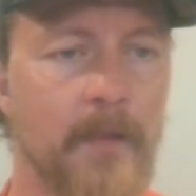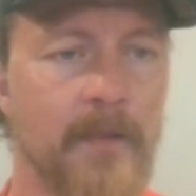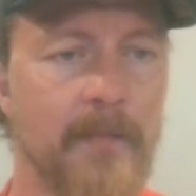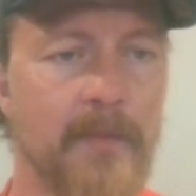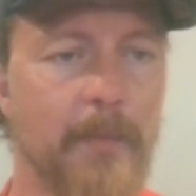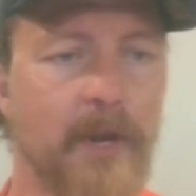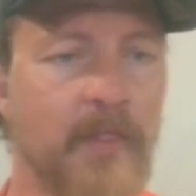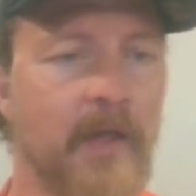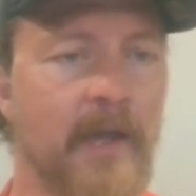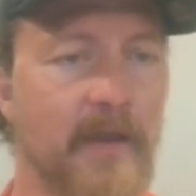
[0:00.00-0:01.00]
Give me the money
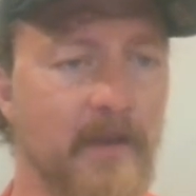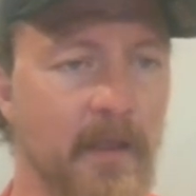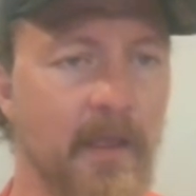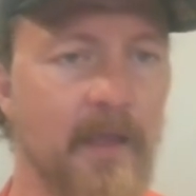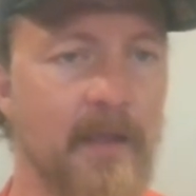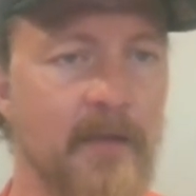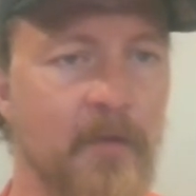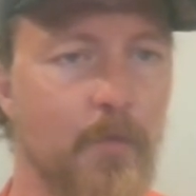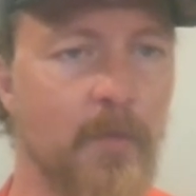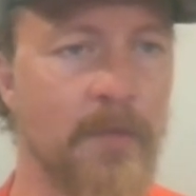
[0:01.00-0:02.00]
line, and
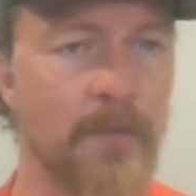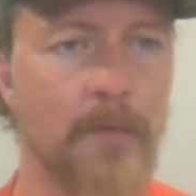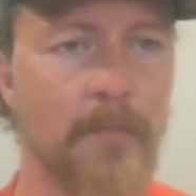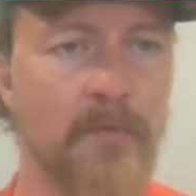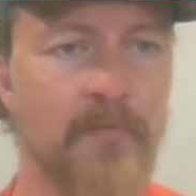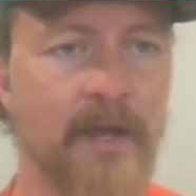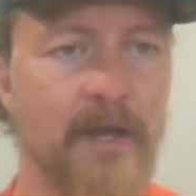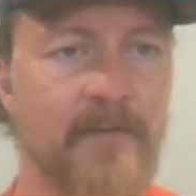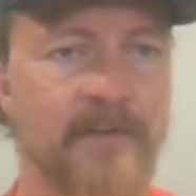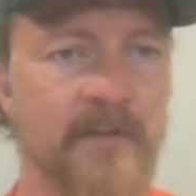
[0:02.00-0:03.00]
we will move
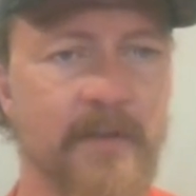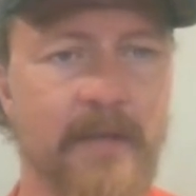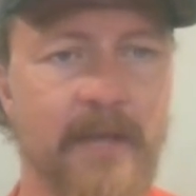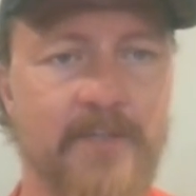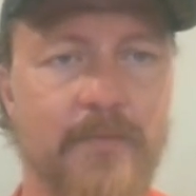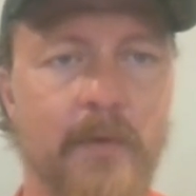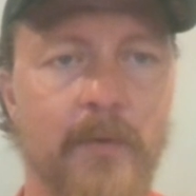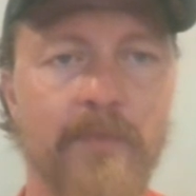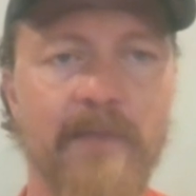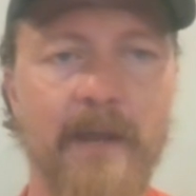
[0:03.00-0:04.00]
on to the next
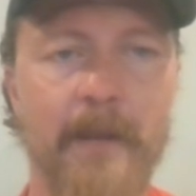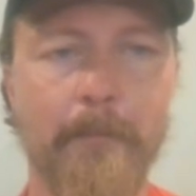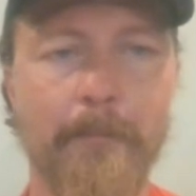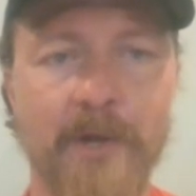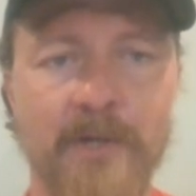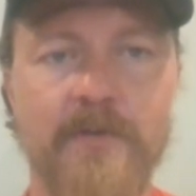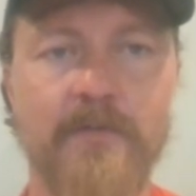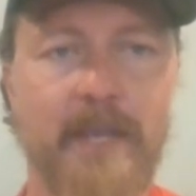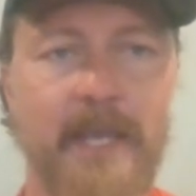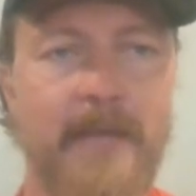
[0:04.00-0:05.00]
one. We've got a bunch
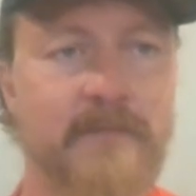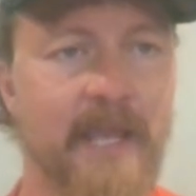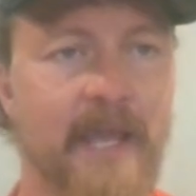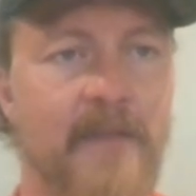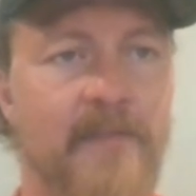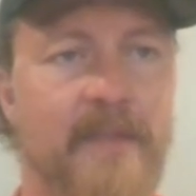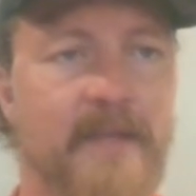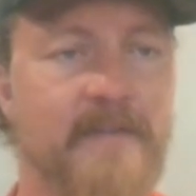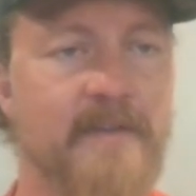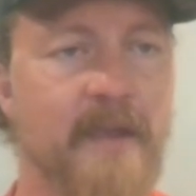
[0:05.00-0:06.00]
of games at
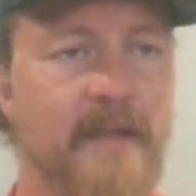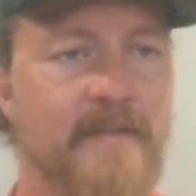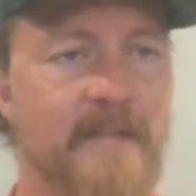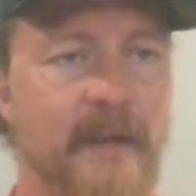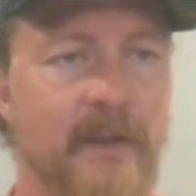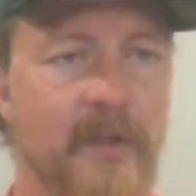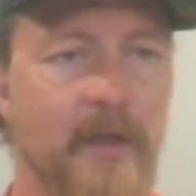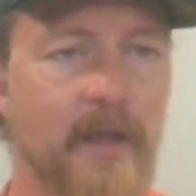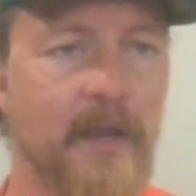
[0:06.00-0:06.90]
this 10 o'clock